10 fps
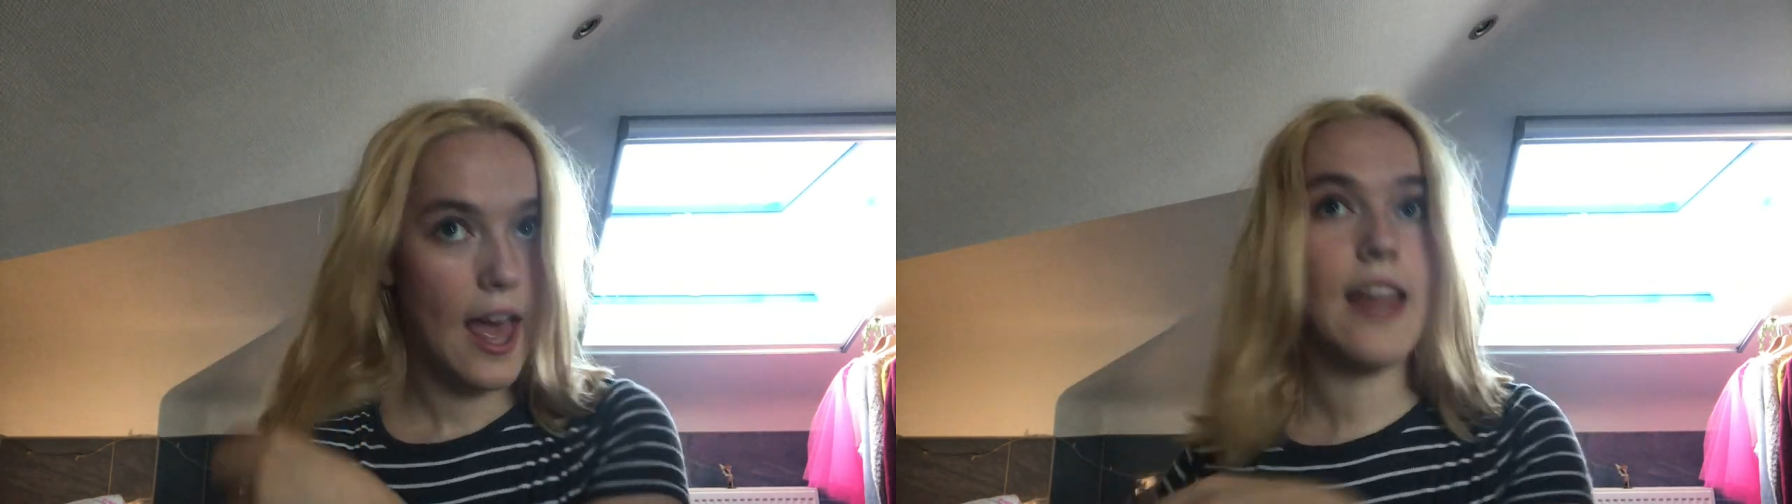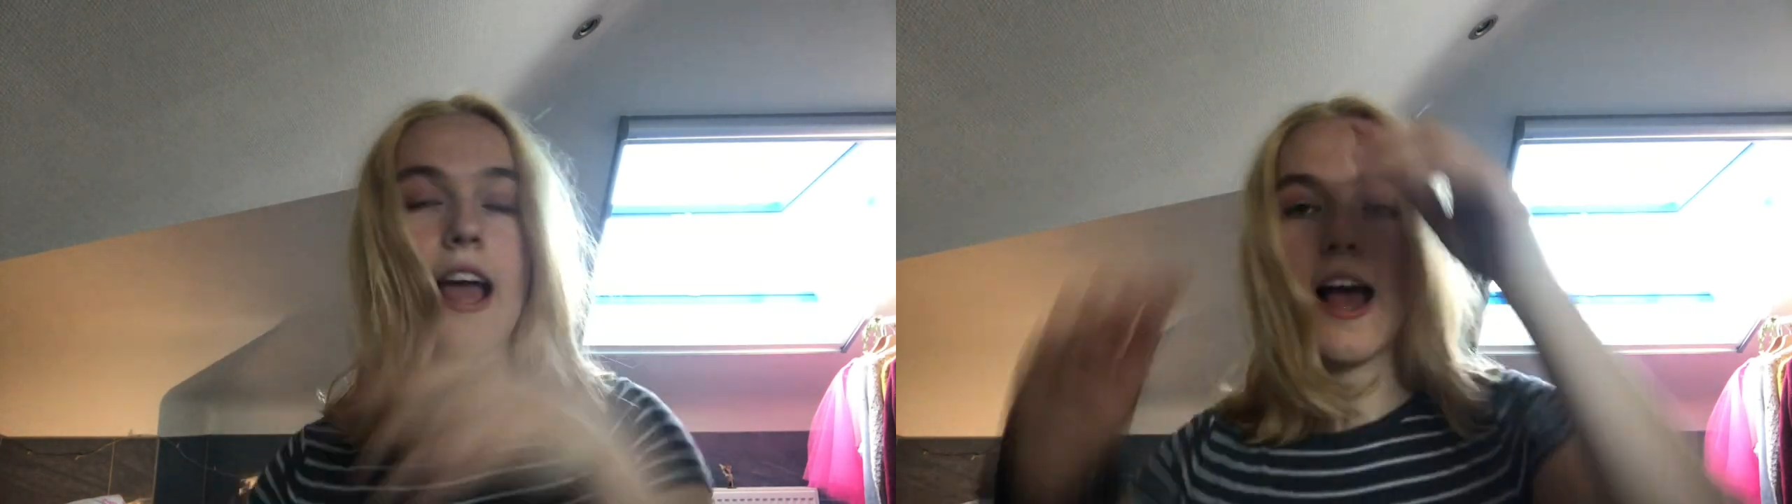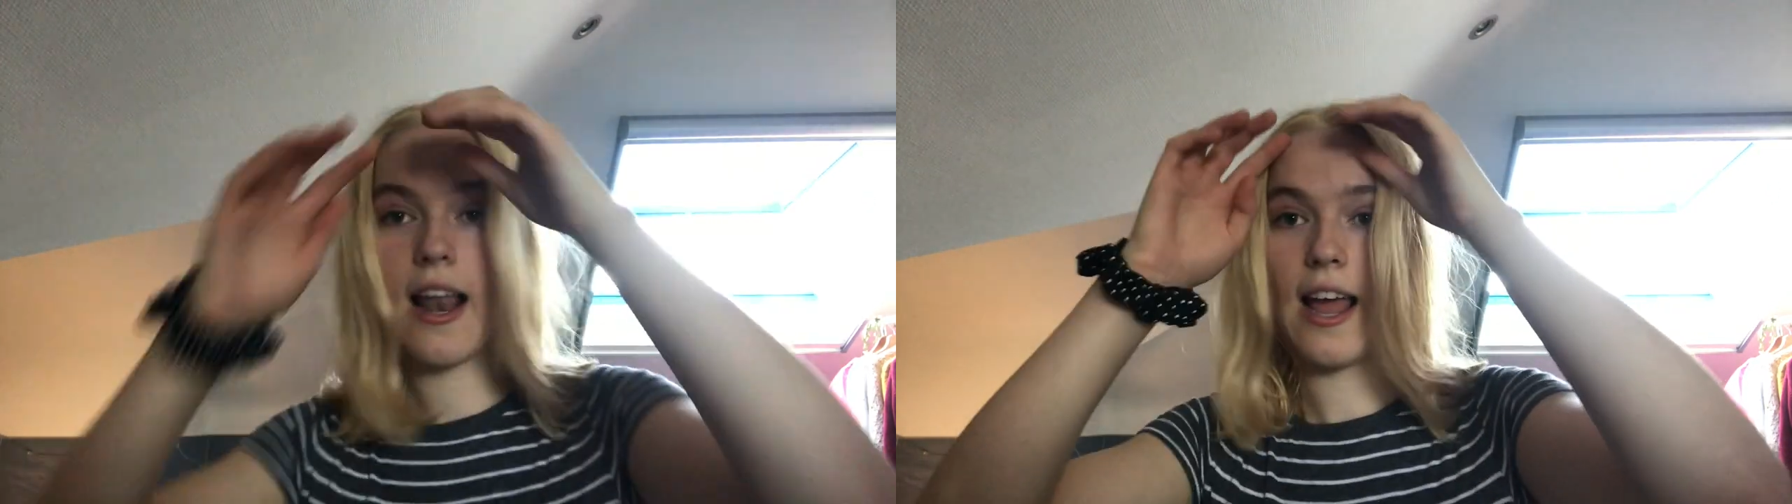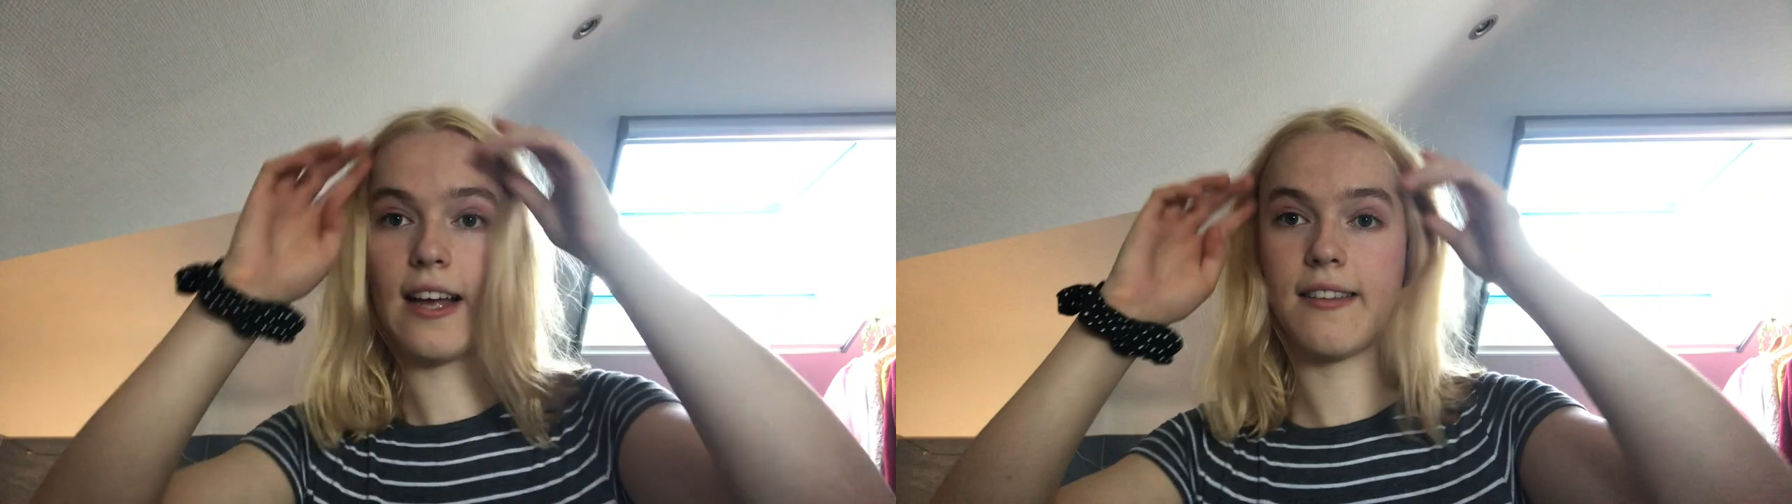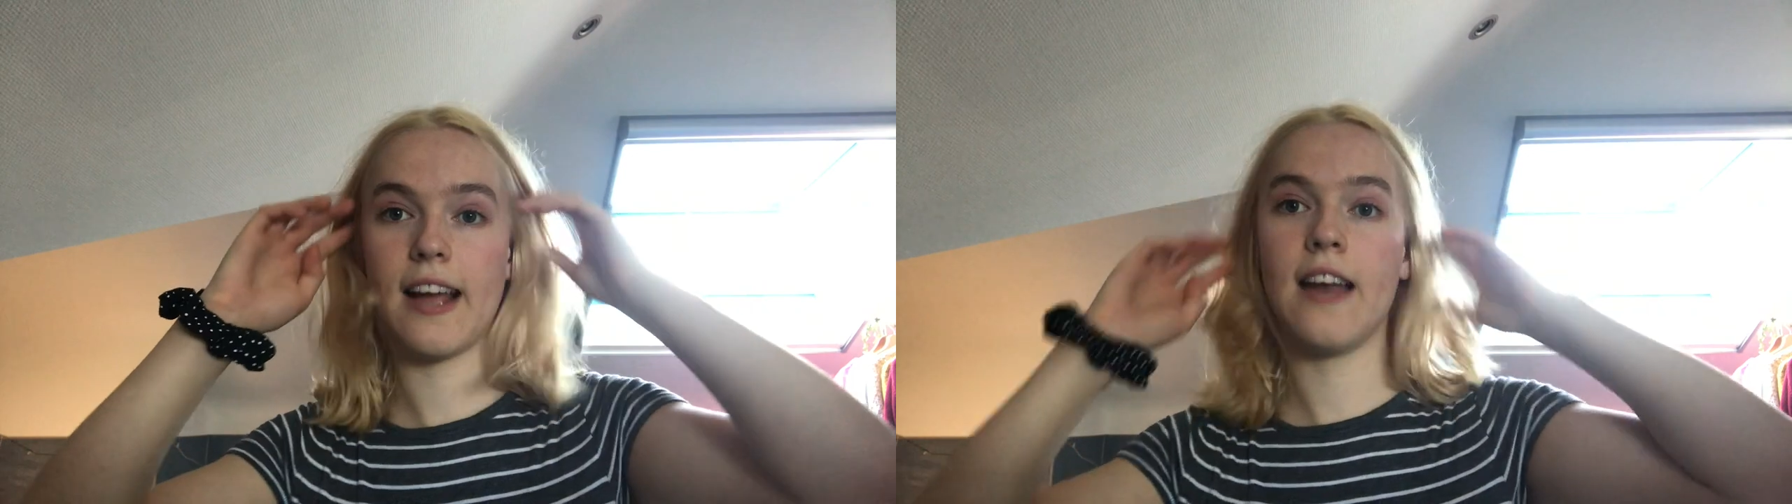and yeah like
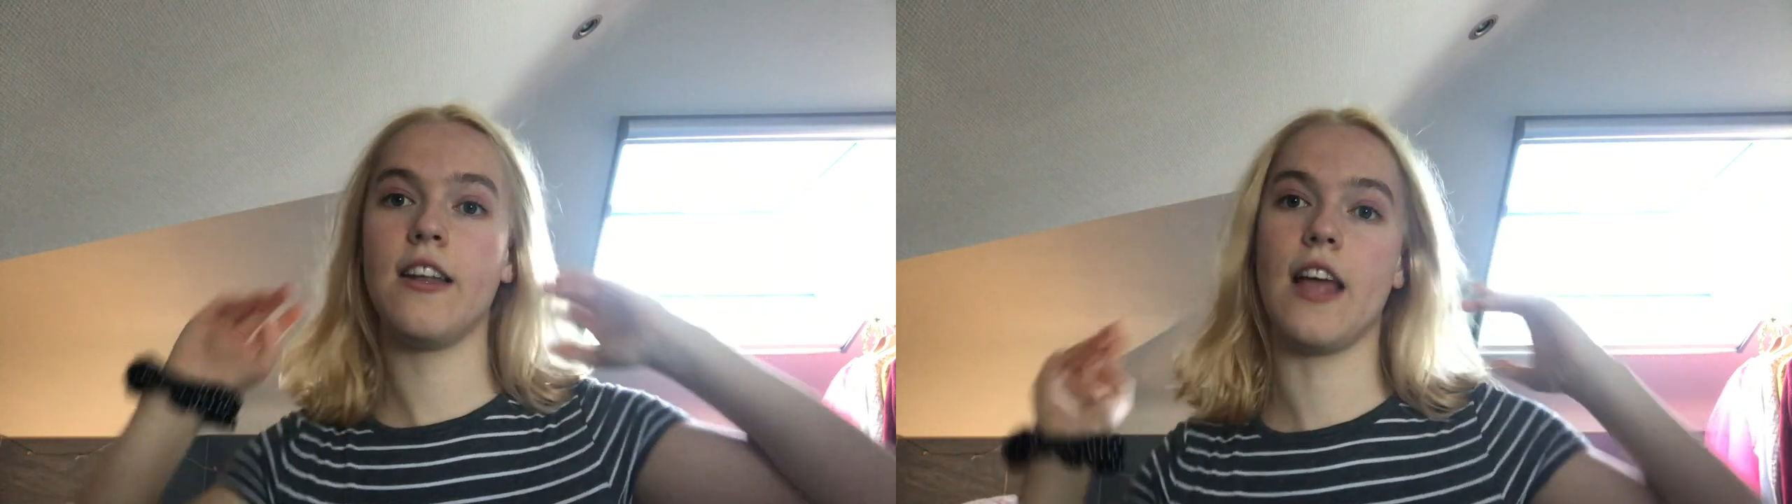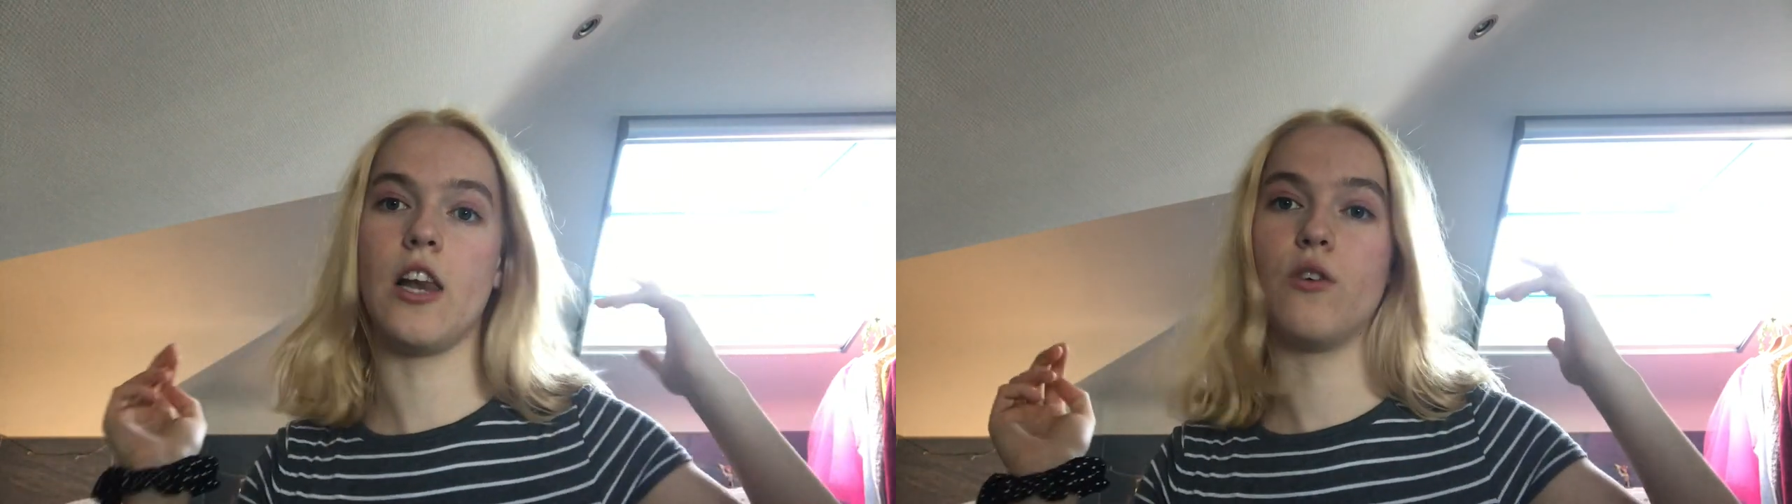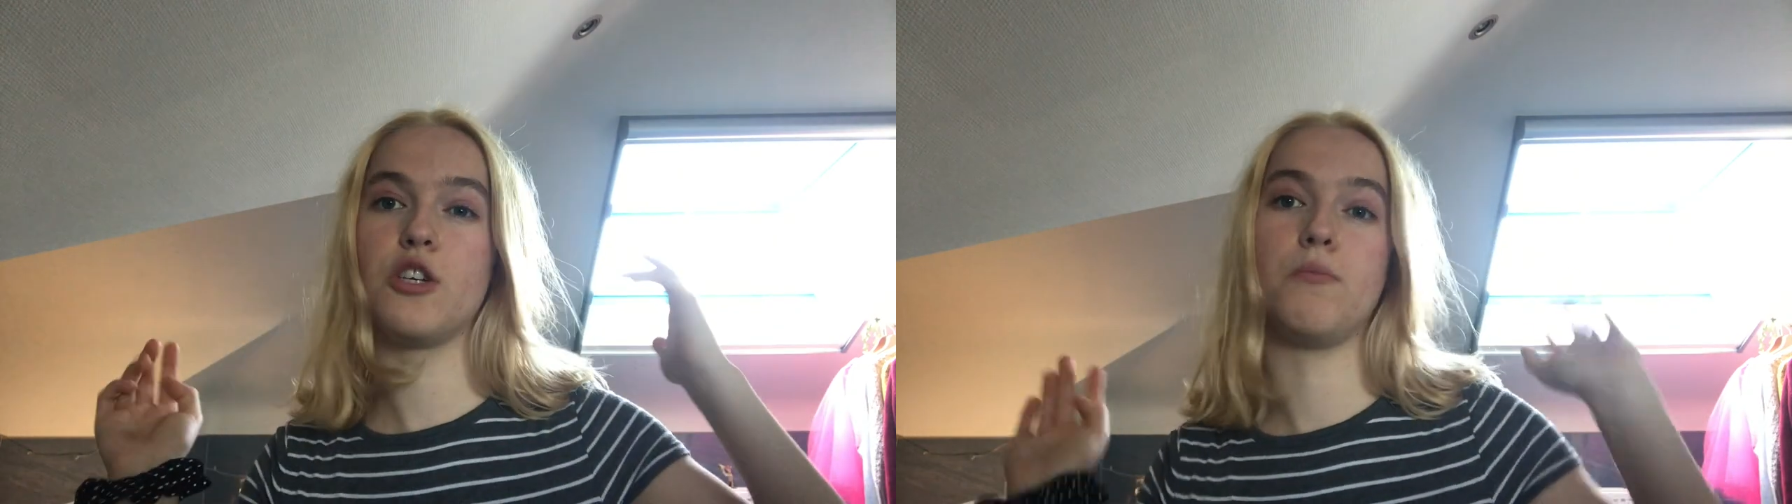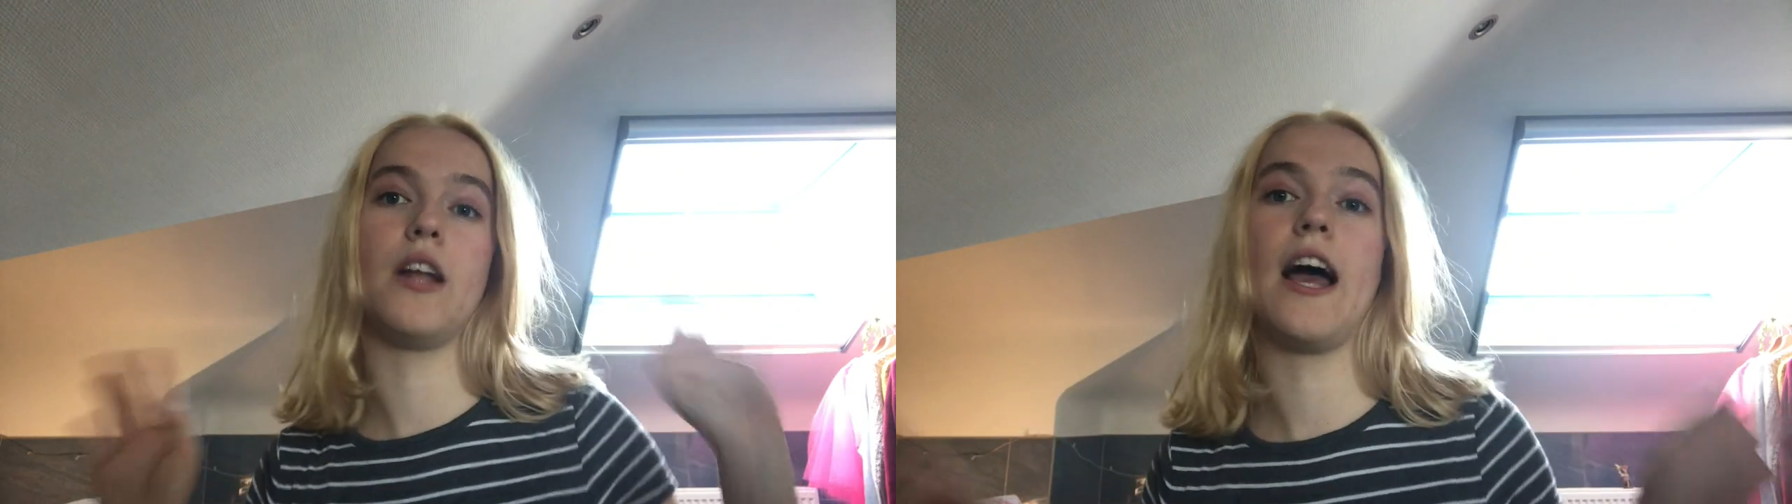it's kind of yellowish but